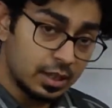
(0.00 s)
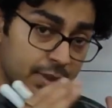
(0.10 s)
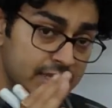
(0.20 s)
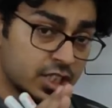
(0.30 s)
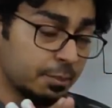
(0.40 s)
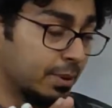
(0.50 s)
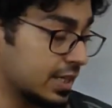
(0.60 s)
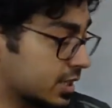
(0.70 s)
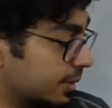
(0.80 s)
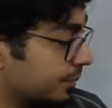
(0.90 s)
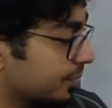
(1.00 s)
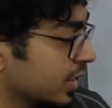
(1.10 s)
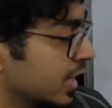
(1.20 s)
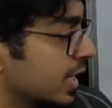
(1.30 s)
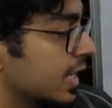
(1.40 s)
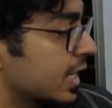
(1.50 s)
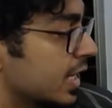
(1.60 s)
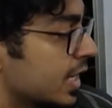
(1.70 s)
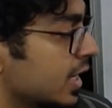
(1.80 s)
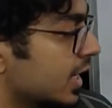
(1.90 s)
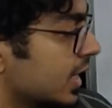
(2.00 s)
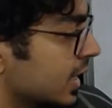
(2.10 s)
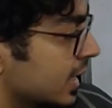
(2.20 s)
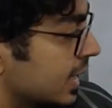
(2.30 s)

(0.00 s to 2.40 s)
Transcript: by step by step. Here